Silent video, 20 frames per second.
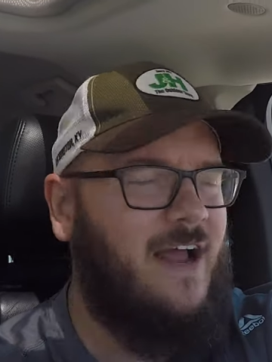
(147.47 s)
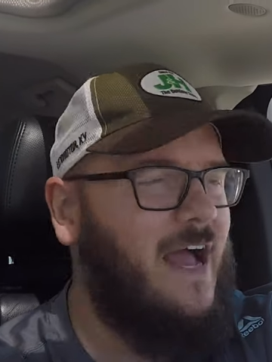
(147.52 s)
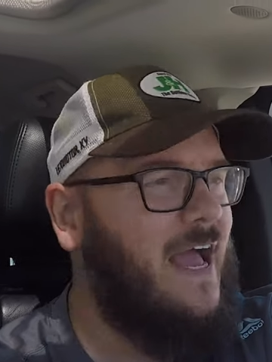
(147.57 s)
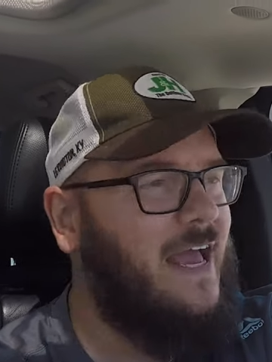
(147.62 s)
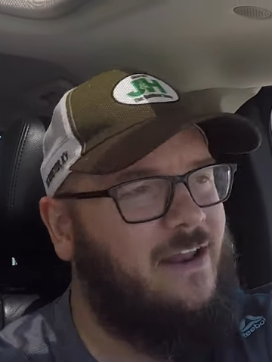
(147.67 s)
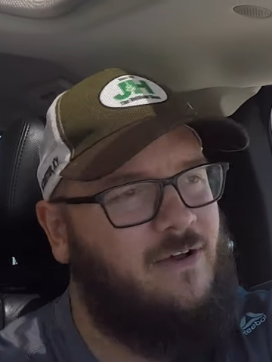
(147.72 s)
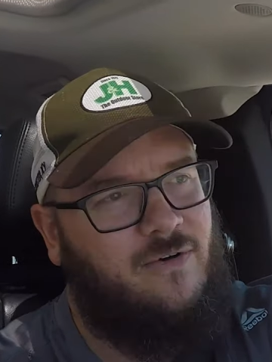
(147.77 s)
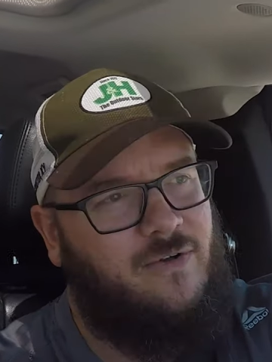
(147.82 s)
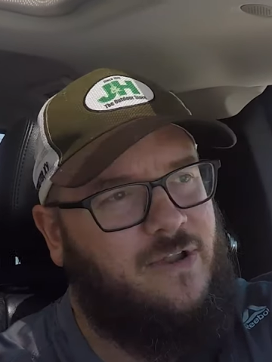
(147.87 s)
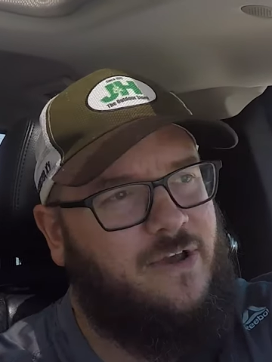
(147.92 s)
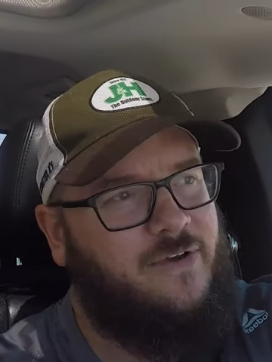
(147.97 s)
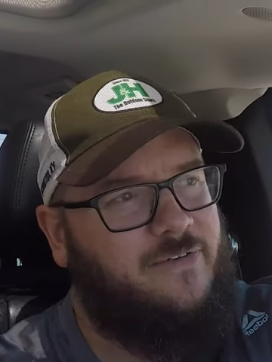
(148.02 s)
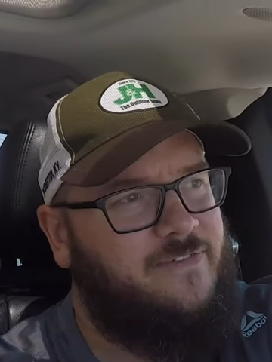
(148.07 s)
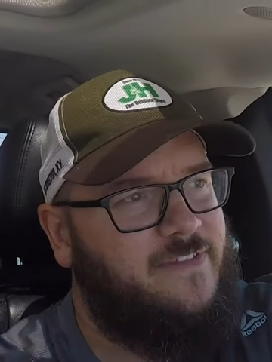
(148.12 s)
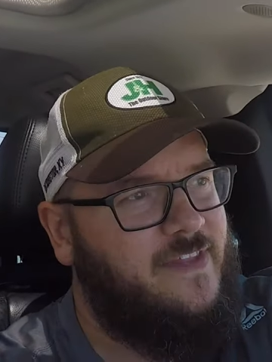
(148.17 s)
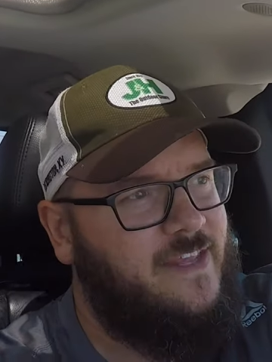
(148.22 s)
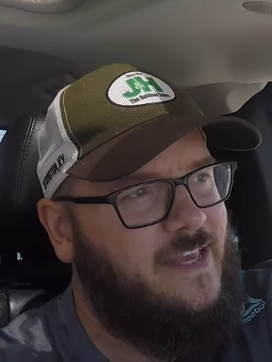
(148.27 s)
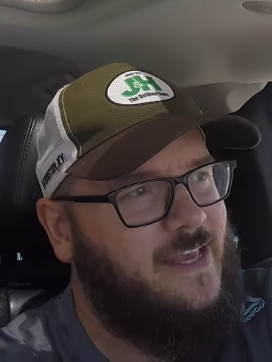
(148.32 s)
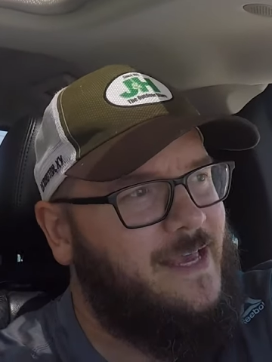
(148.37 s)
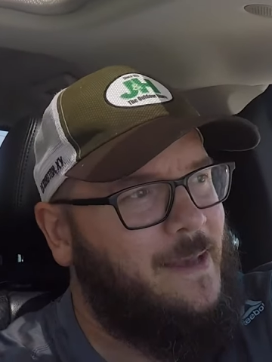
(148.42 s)
I don't
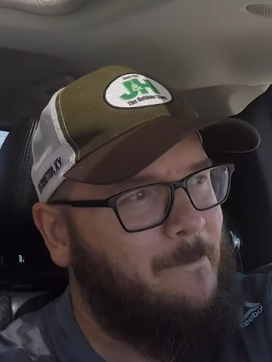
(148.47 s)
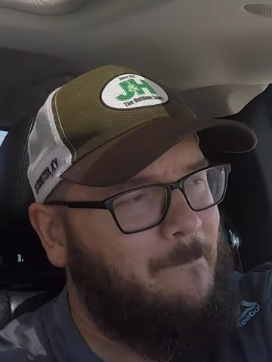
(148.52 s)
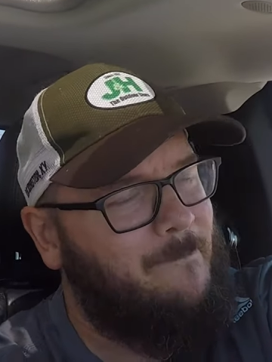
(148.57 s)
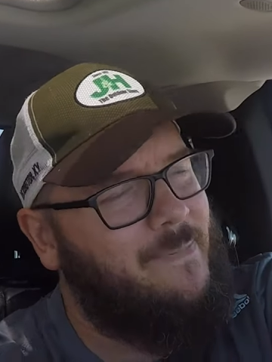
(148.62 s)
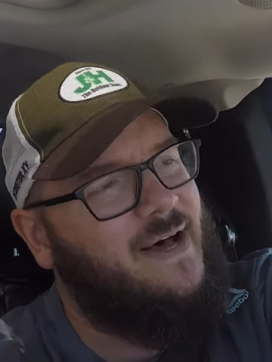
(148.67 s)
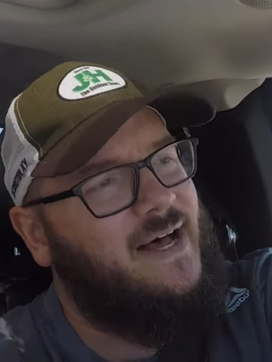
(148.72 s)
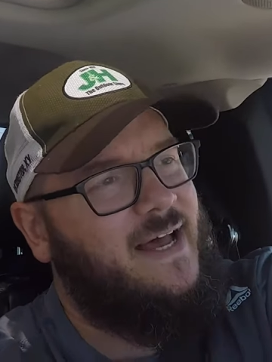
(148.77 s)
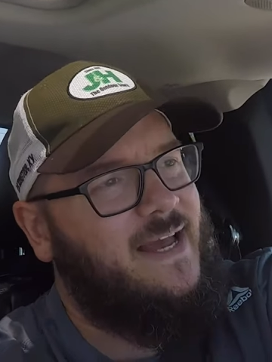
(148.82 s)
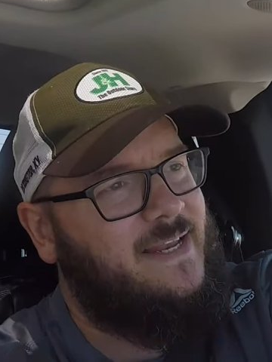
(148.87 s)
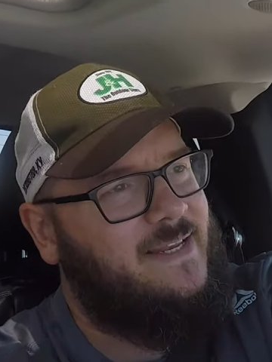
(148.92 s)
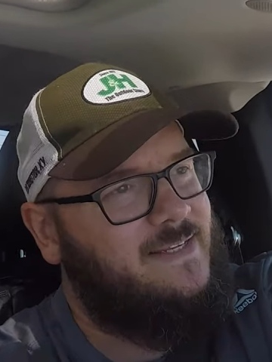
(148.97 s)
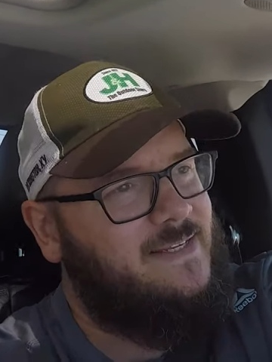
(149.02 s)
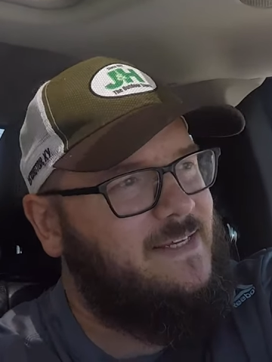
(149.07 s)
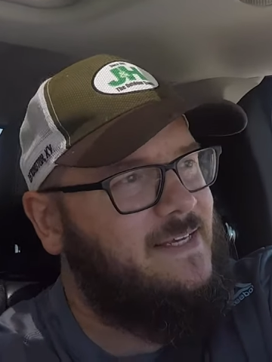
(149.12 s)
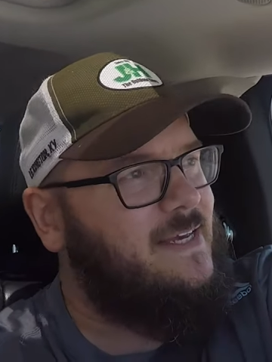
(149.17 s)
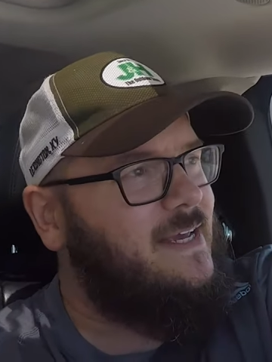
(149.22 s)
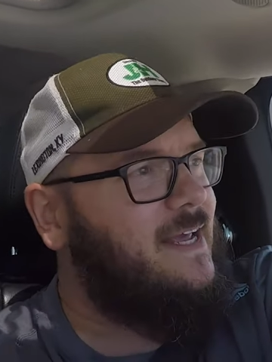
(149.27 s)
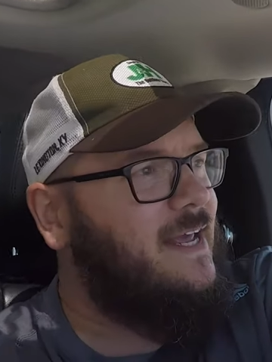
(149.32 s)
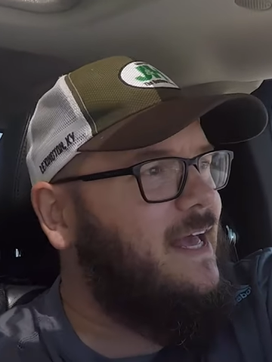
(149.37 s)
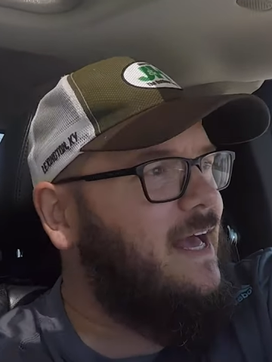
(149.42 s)
know. But
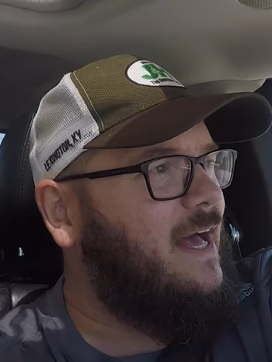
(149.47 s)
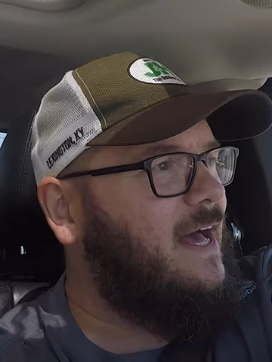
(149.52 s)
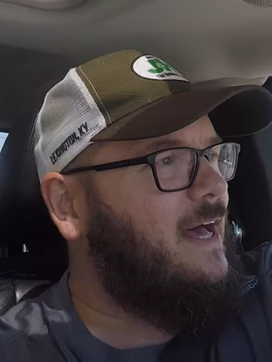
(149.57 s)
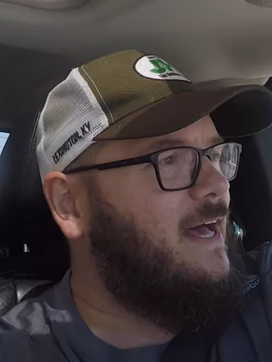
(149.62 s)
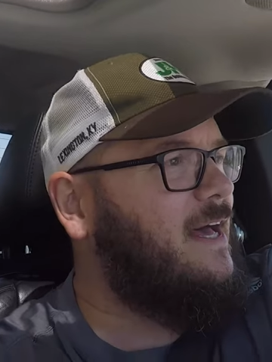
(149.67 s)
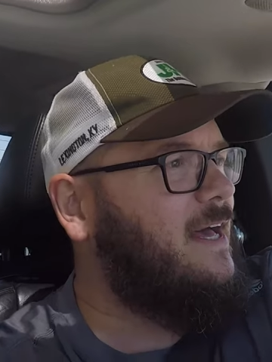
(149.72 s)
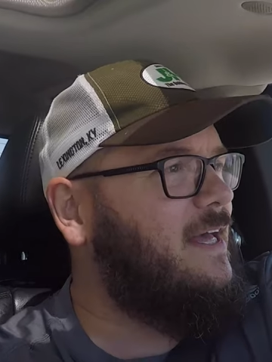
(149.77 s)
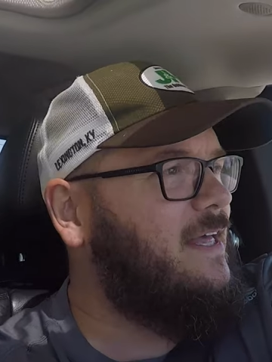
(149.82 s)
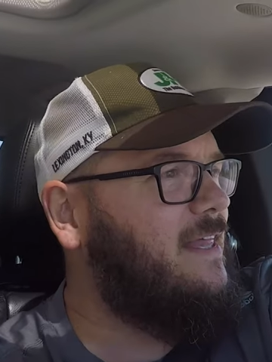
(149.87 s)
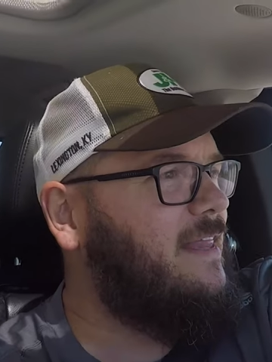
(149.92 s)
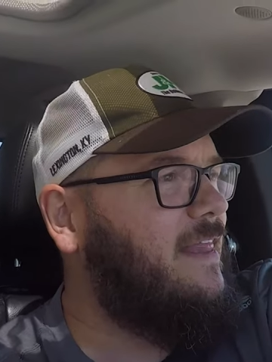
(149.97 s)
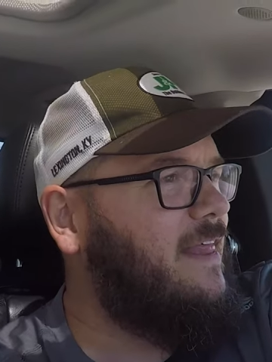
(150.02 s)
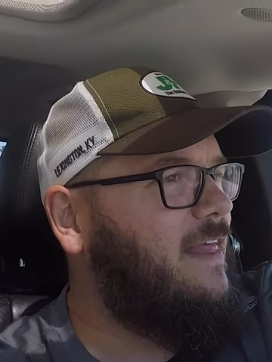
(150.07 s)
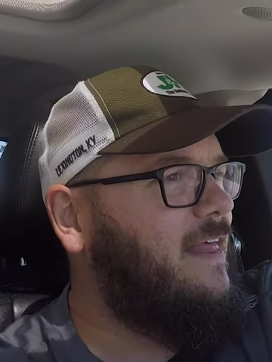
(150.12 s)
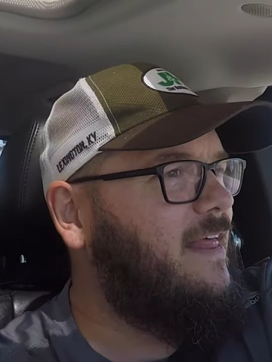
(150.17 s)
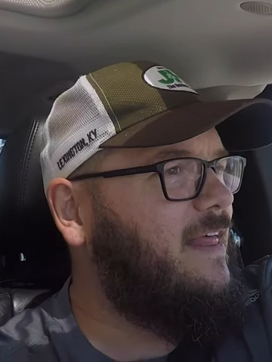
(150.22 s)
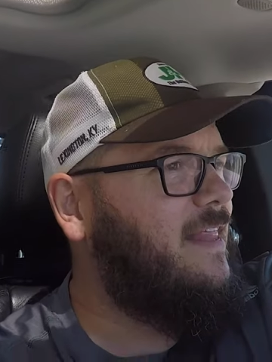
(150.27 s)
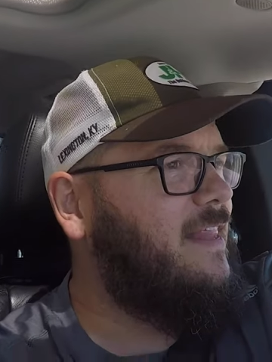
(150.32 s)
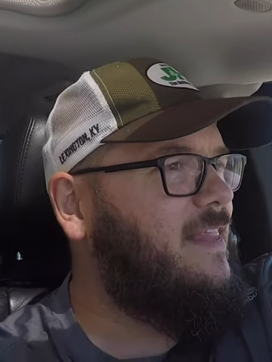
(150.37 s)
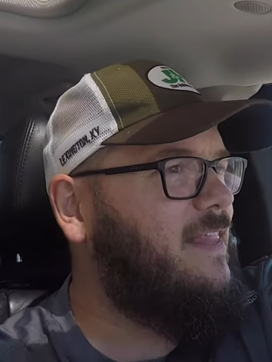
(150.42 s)

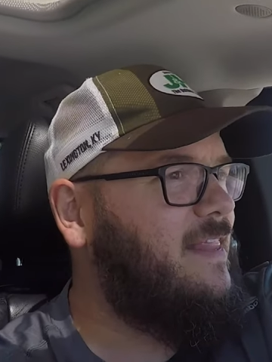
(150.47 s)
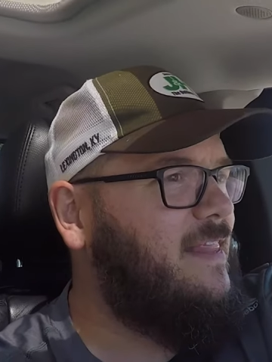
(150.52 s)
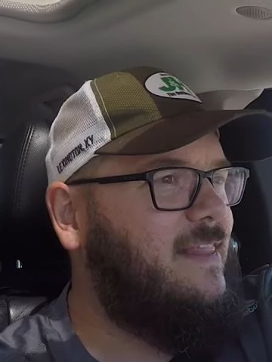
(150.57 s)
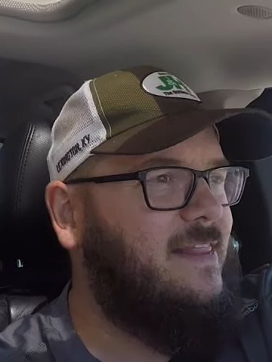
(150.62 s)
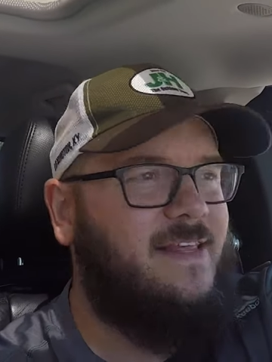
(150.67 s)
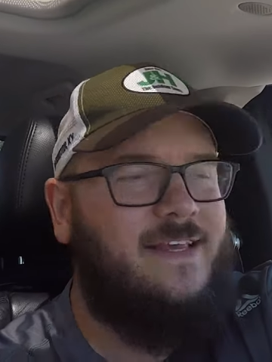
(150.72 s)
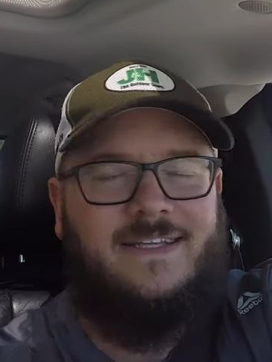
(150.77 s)
uh,